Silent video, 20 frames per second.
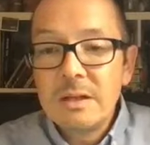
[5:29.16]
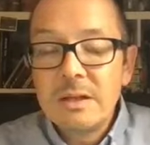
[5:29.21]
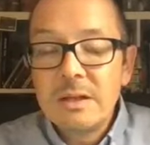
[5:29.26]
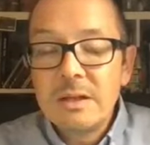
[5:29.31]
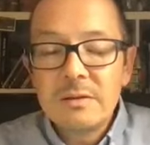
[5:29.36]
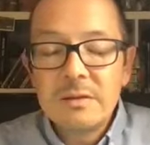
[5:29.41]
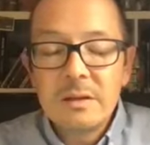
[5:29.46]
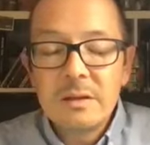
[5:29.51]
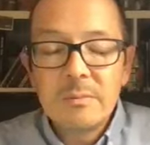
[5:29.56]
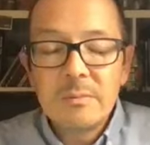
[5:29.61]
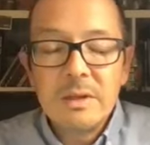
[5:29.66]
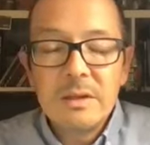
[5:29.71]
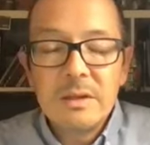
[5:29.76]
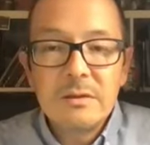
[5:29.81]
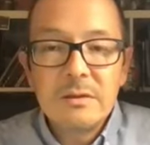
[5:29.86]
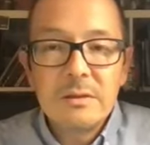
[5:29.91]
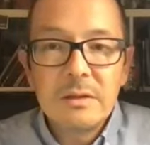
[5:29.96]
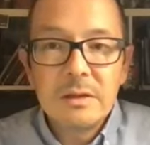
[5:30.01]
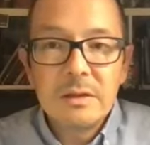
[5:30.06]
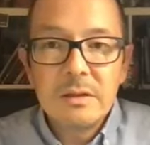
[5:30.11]
get some
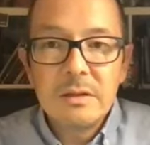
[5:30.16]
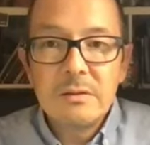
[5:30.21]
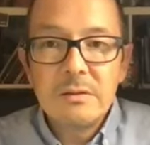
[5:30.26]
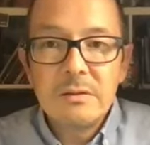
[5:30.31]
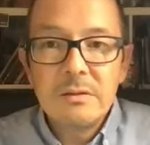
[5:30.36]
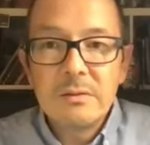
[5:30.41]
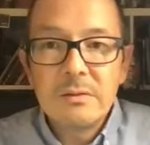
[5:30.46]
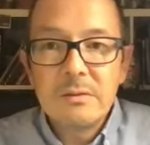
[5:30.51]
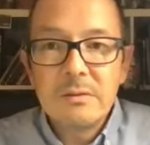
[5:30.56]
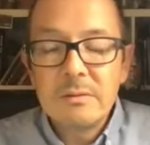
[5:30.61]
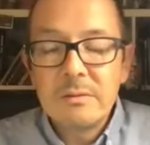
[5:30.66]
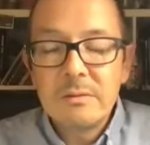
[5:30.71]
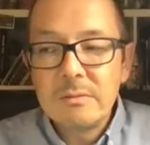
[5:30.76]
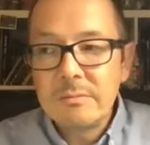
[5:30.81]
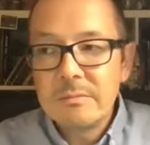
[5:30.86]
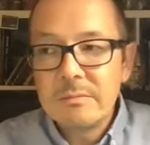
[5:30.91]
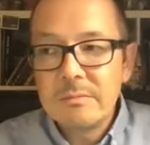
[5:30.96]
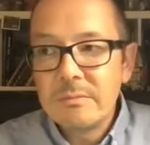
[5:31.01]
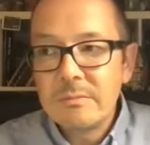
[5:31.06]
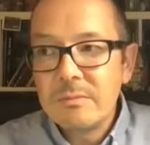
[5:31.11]
insight
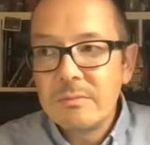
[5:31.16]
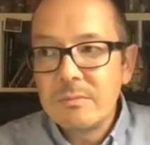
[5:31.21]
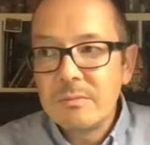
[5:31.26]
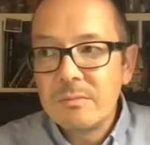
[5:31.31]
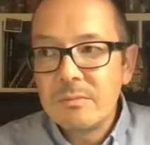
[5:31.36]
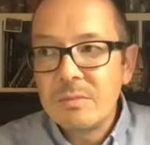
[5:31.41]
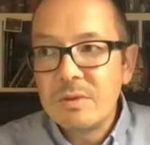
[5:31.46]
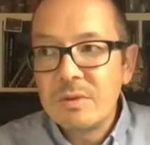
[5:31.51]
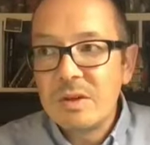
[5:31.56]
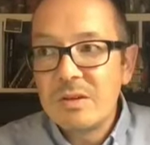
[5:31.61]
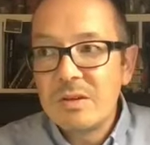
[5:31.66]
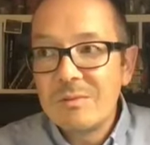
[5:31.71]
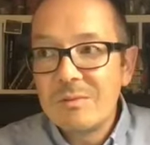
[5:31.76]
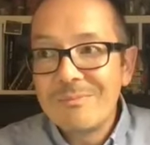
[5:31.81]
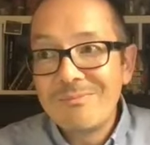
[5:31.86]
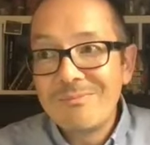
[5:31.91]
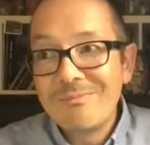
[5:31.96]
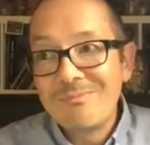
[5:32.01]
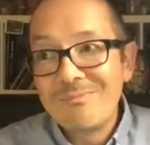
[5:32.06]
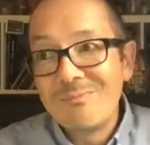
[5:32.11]
into the
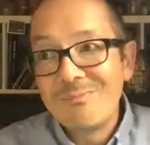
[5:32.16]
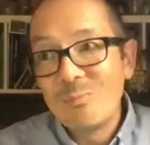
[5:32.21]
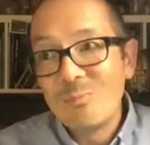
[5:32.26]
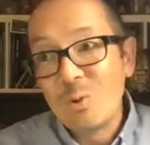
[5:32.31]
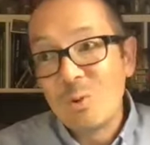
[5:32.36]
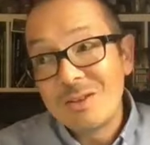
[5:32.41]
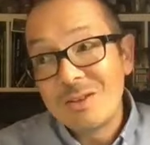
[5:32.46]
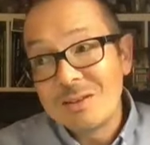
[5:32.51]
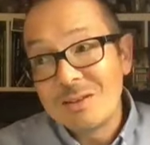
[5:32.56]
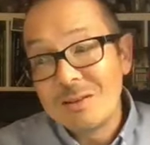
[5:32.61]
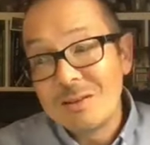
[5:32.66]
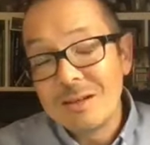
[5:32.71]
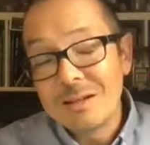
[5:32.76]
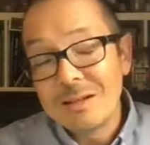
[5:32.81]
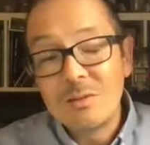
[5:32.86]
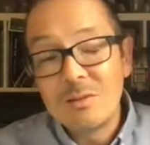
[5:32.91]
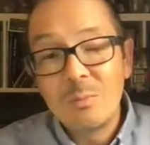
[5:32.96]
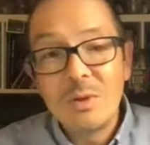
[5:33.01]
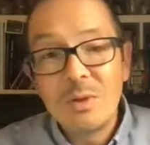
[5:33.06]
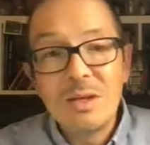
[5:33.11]
what it's
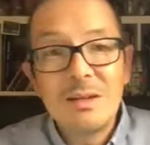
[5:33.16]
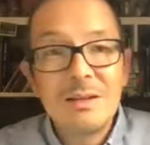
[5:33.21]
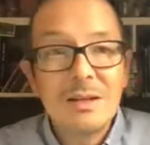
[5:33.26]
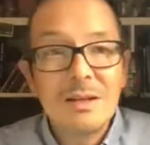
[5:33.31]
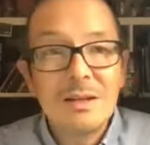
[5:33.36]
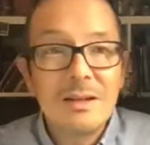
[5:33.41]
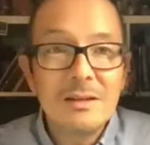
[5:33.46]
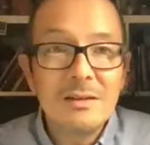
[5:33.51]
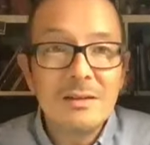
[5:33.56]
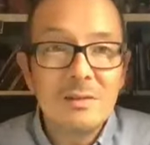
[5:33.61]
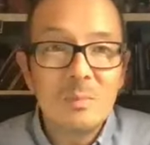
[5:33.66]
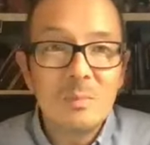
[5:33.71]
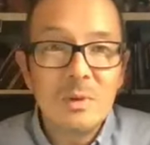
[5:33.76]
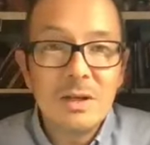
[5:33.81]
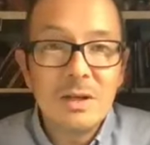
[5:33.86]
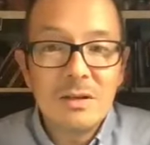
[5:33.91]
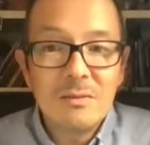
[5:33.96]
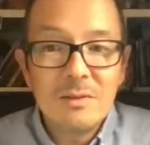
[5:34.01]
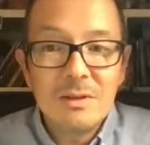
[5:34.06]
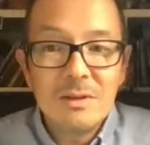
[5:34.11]
like to be an artist
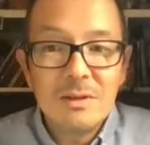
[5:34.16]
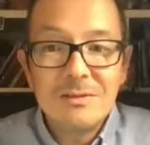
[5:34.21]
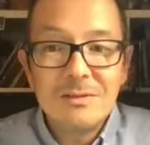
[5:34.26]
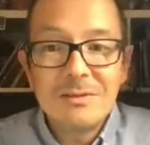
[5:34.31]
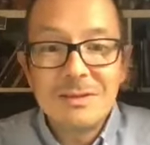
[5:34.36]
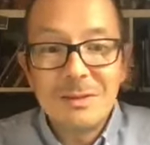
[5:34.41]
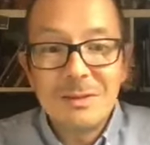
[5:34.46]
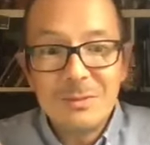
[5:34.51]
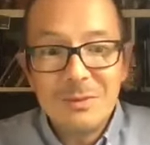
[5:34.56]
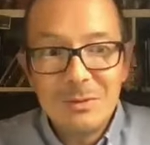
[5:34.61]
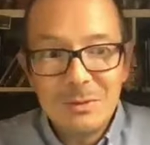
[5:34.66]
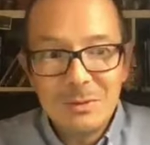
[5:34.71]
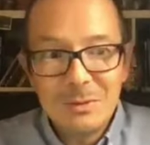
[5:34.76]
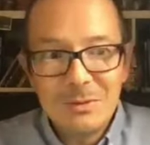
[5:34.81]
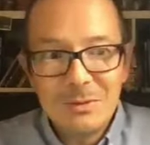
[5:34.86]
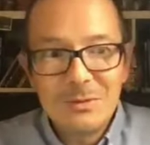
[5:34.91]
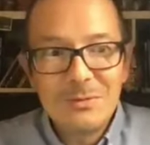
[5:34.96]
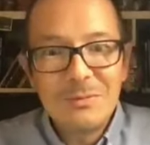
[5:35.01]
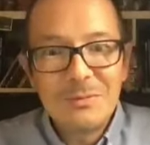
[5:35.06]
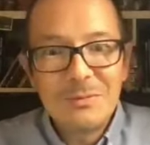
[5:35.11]
by having some sort
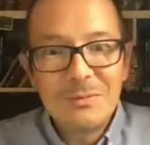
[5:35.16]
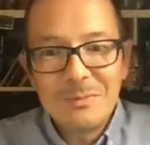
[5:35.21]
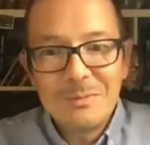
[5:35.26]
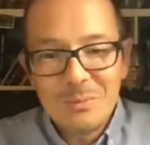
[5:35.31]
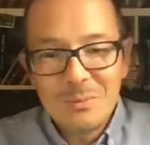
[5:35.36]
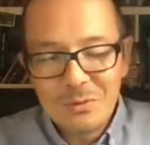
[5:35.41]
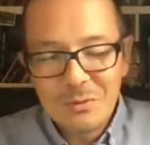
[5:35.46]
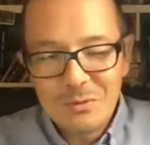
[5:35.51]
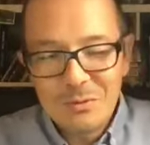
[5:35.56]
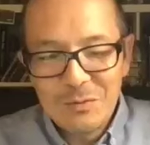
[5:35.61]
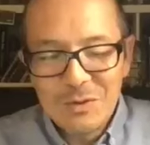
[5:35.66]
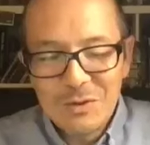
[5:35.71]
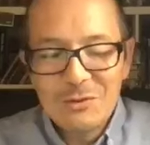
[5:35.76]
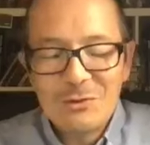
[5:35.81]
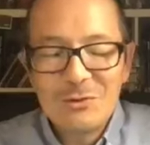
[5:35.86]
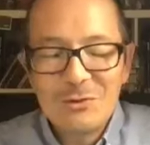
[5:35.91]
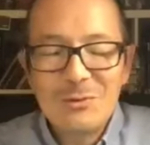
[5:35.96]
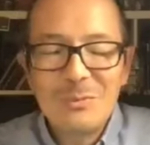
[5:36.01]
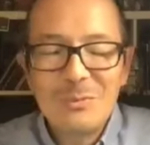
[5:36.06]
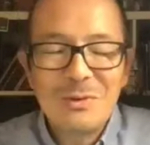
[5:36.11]
of
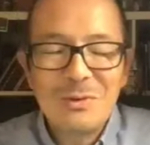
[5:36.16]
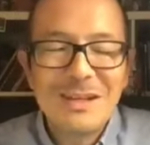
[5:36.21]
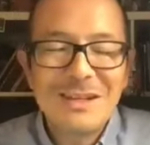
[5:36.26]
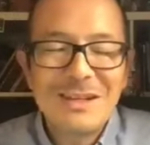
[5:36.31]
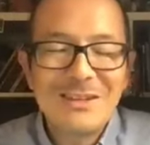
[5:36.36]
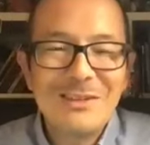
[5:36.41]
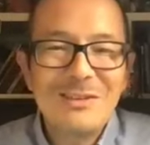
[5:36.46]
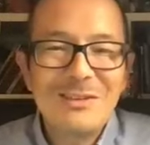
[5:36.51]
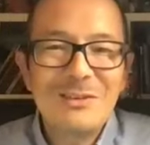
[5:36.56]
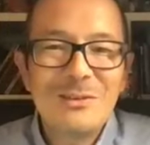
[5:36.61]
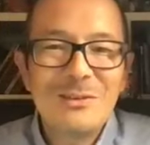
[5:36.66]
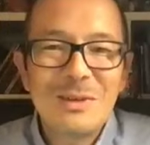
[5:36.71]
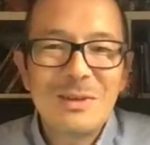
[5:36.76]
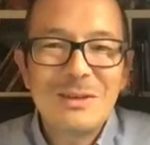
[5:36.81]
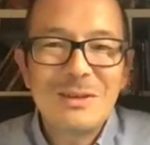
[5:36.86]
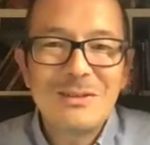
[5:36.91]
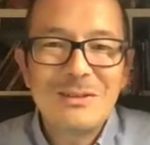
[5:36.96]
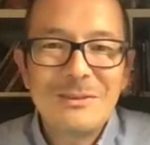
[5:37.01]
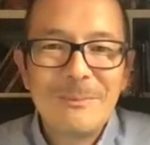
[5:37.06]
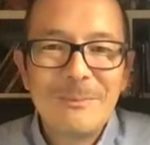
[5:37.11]
professional practice
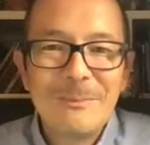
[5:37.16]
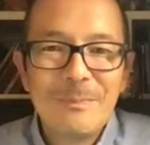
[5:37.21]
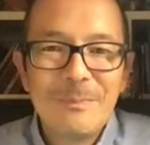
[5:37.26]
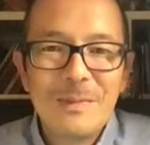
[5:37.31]
around it,